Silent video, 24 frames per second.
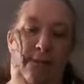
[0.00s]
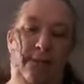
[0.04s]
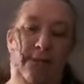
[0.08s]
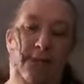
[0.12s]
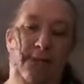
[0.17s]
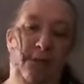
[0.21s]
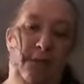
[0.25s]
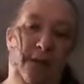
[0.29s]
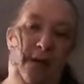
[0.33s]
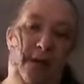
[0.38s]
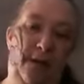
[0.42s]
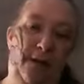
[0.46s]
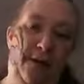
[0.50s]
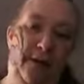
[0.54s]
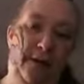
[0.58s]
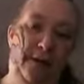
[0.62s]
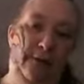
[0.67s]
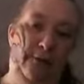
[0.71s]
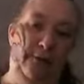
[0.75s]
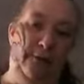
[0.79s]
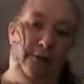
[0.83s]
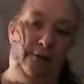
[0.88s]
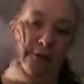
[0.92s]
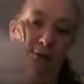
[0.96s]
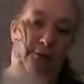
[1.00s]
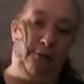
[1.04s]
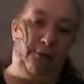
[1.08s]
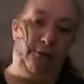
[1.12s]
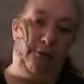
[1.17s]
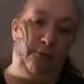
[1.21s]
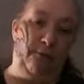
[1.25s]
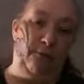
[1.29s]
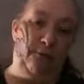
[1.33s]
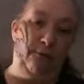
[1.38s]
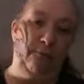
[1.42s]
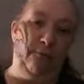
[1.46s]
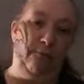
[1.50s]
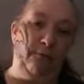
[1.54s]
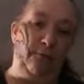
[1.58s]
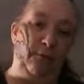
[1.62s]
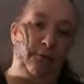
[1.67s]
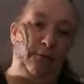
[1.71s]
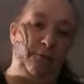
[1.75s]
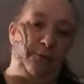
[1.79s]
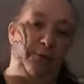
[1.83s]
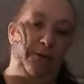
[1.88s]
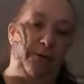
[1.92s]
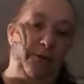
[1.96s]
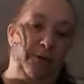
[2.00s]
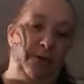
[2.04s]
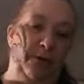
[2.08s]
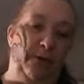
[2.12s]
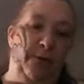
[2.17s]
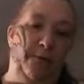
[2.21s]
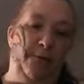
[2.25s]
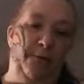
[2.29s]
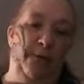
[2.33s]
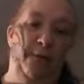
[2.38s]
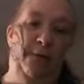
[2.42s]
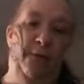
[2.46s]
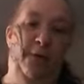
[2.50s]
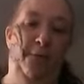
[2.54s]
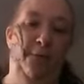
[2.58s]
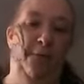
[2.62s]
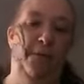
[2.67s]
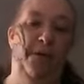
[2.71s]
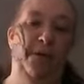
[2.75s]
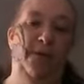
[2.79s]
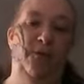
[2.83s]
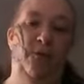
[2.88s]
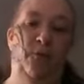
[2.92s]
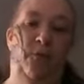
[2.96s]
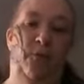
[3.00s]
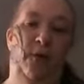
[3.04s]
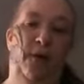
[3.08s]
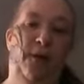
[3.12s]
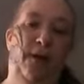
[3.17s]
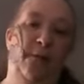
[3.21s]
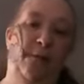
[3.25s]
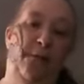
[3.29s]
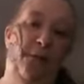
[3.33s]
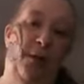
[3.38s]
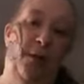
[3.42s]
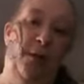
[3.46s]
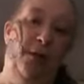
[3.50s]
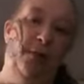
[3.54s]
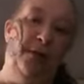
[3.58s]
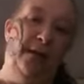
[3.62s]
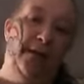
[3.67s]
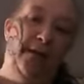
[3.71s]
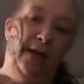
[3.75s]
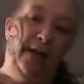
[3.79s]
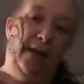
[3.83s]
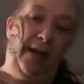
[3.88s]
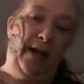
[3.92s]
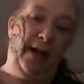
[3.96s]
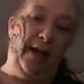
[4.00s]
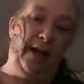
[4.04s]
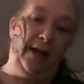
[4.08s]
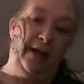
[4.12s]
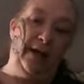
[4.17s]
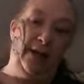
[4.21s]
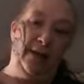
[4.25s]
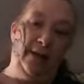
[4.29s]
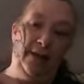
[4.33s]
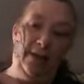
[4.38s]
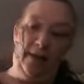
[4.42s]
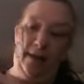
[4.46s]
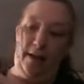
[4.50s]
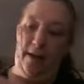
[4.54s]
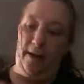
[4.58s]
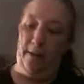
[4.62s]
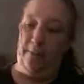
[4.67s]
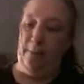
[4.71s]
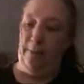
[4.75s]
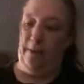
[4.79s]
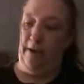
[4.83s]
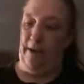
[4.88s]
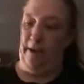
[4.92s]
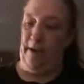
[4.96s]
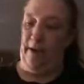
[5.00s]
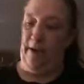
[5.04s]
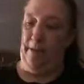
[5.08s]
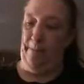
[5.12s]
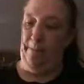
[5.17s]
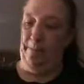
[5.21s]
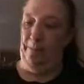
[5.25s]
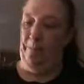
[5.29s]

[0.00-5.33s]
one kind of a little lumpy bumpy. It's more like a ball than an egg, but